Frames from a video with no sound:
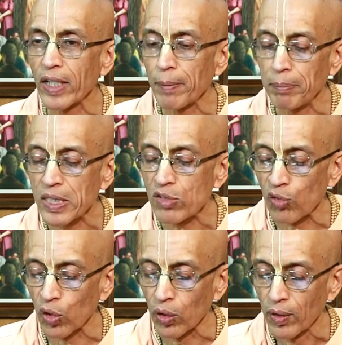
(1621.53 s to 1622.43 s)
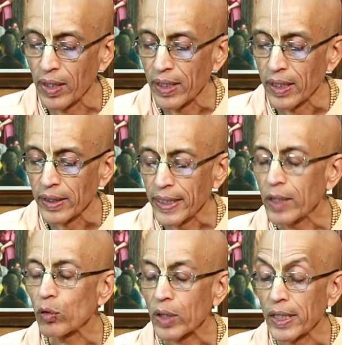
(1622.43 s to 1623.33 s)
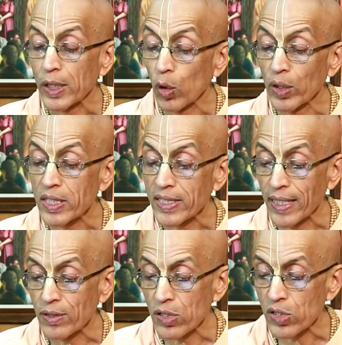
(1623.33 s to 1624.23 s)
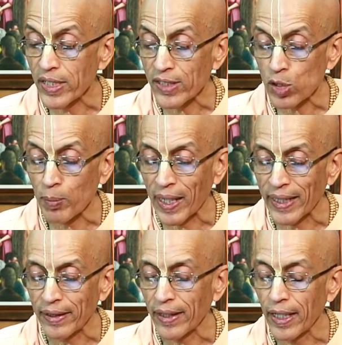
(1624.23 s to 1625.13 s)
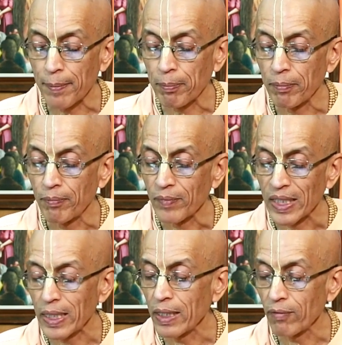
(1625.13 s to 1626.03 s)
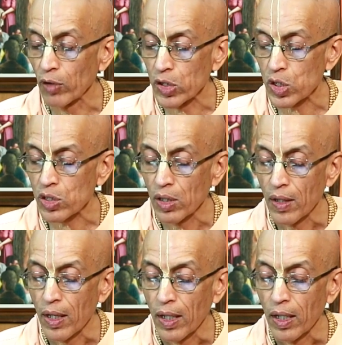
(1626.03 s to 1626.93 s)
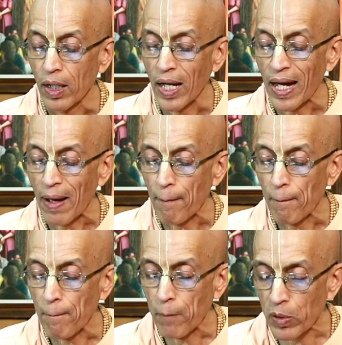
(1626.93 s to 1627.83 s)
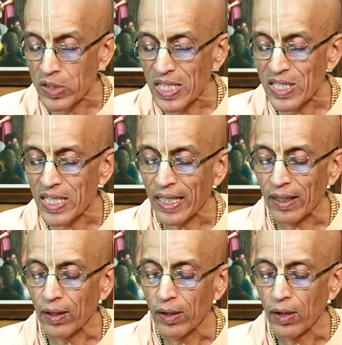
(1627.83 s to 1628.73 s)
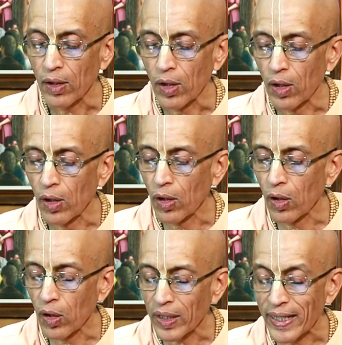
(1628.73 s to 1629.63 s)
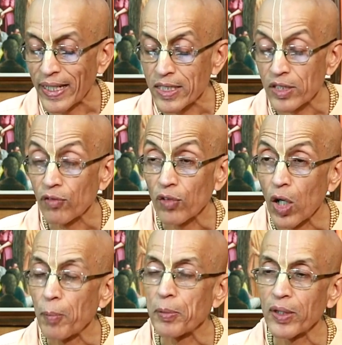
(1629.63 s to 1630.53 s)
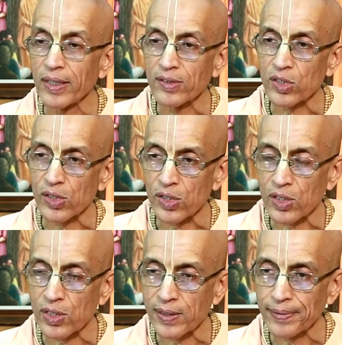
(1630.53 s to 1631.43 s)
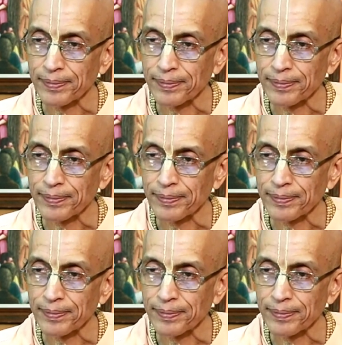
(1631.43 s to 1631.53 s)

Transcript: very peaceful. He could control his senses and his mind, and he was possessing all kinds of opulences.